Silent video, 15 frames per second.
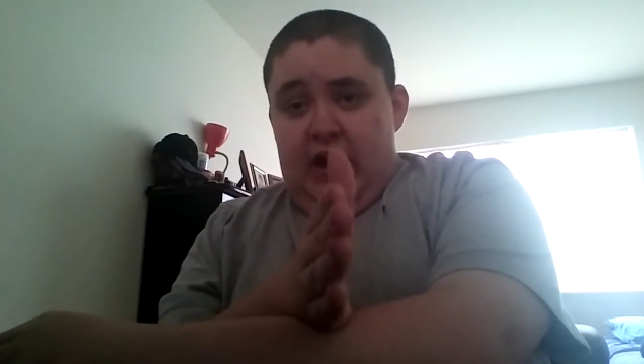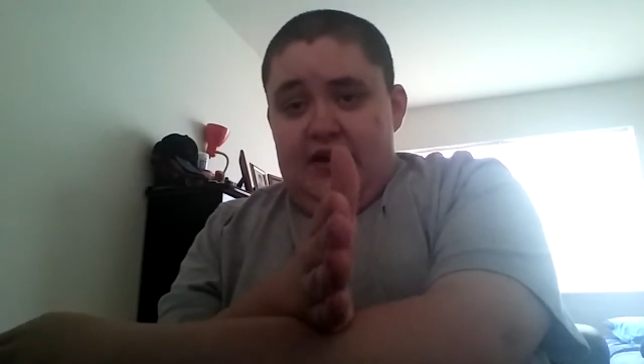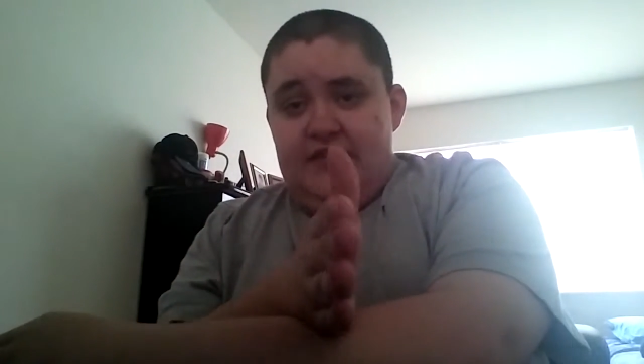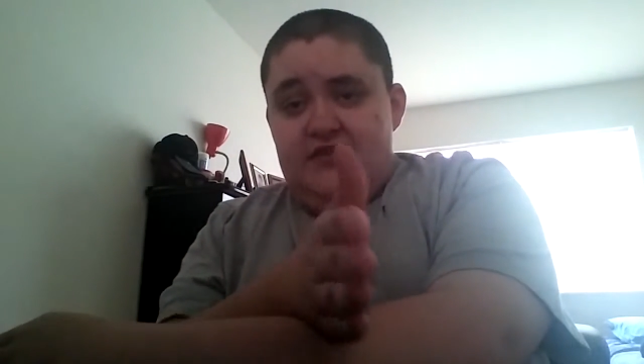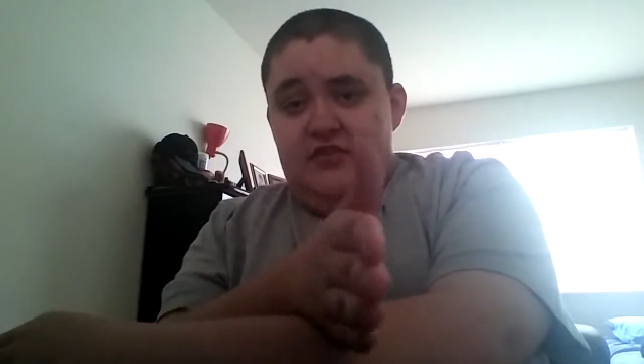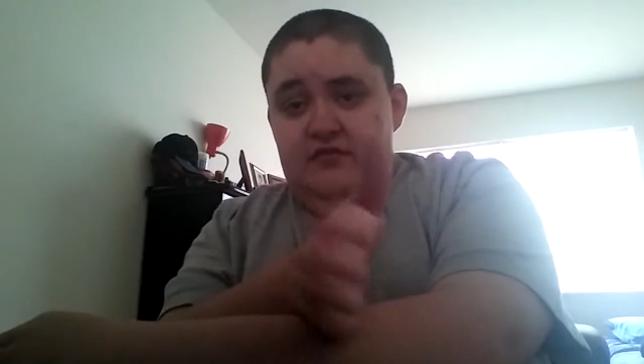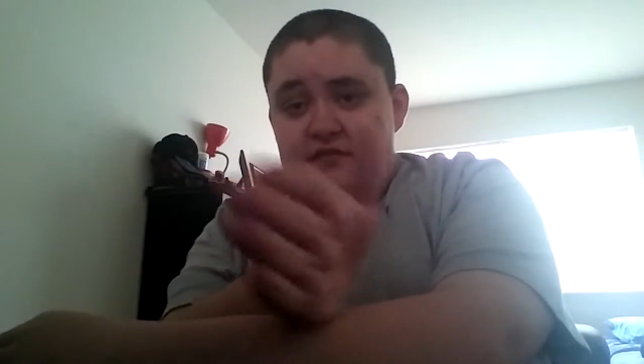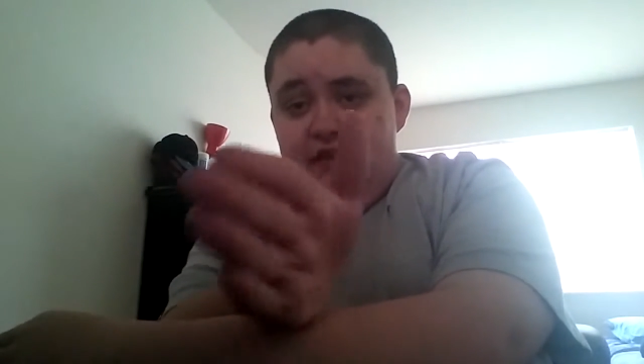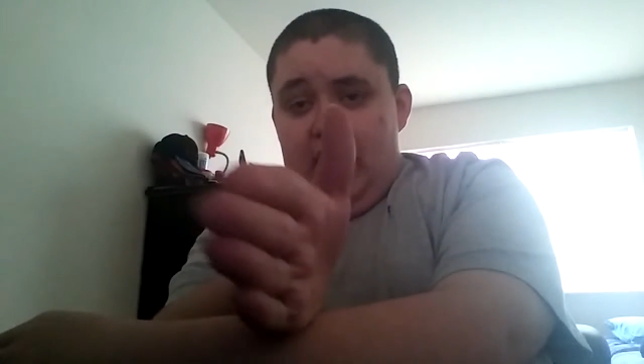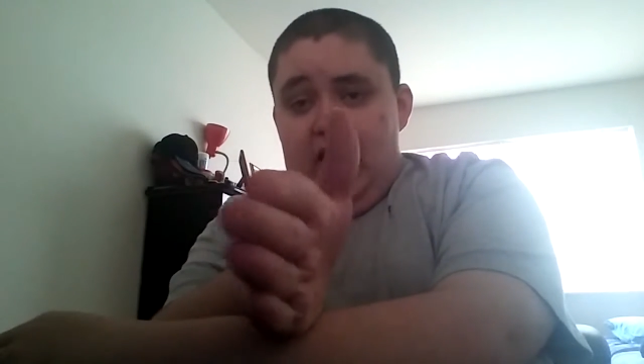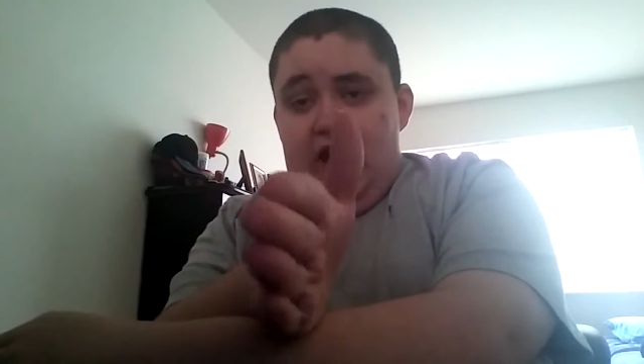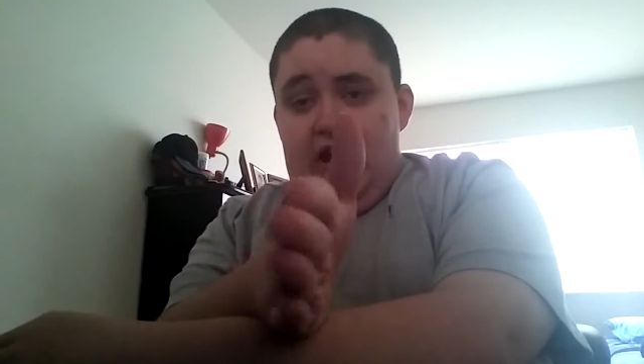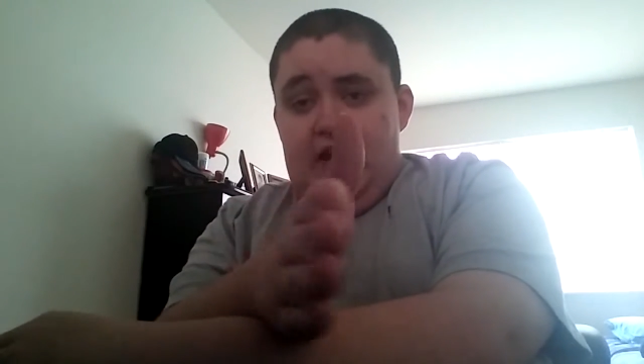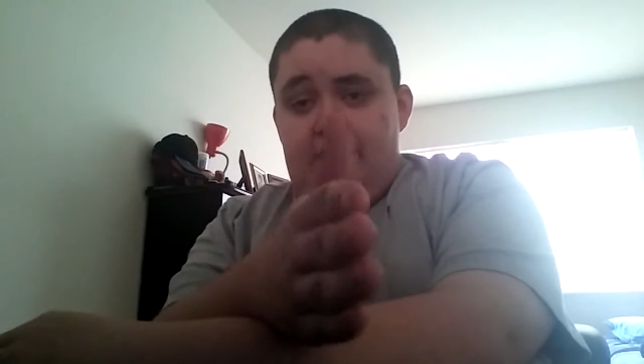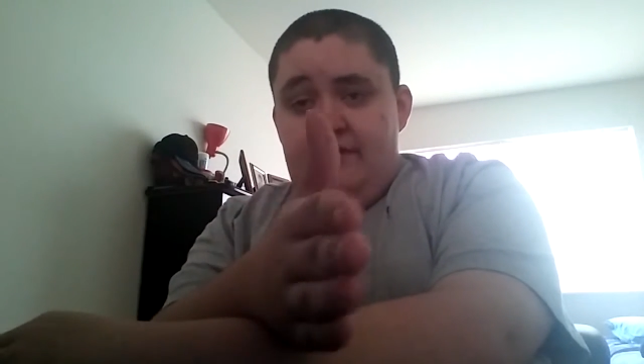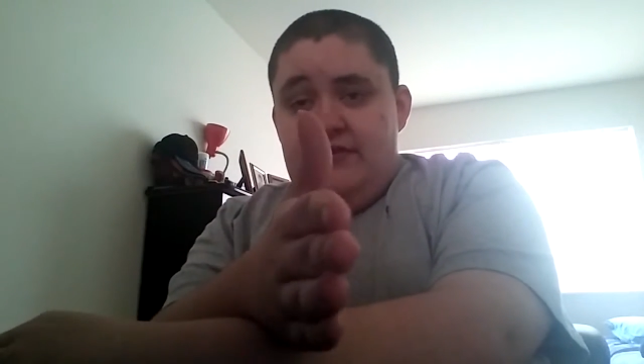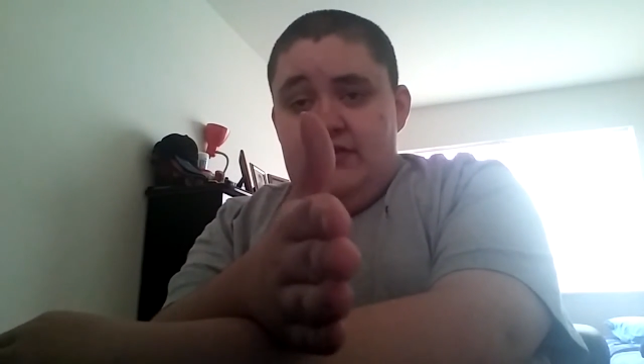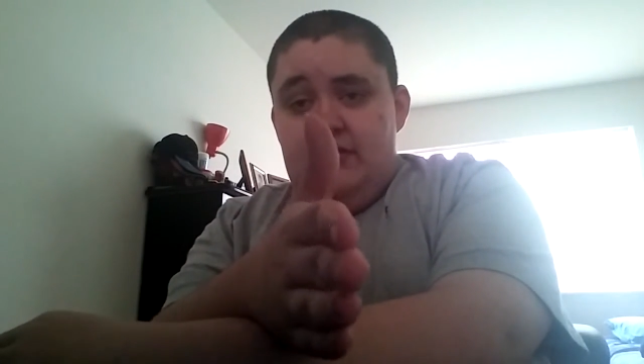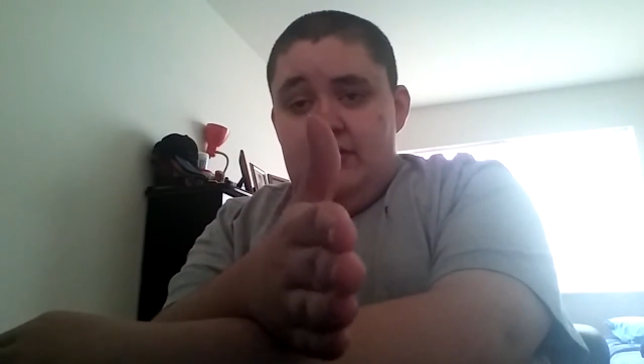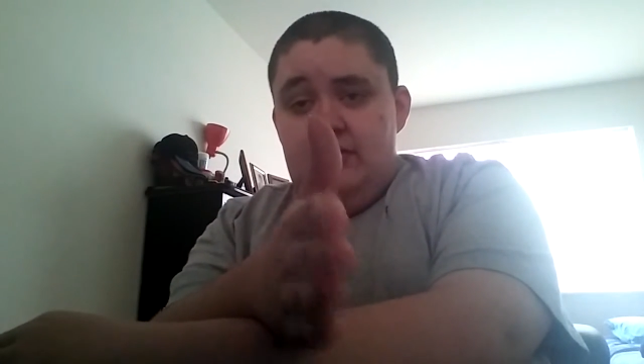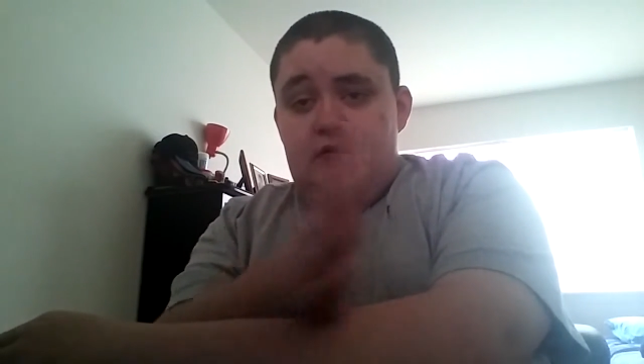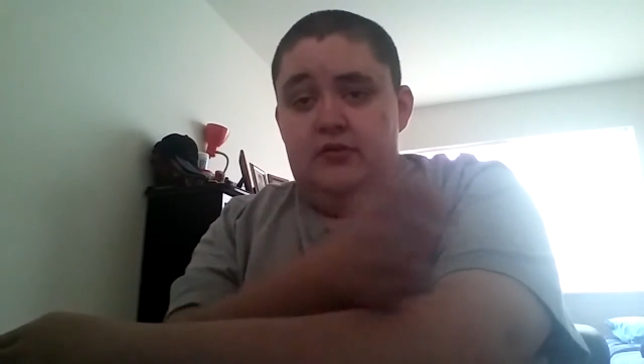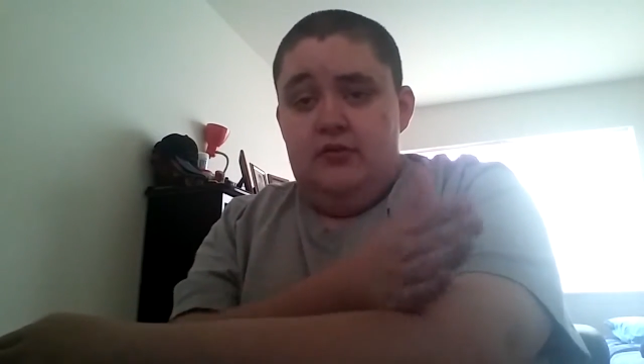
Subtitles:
I survived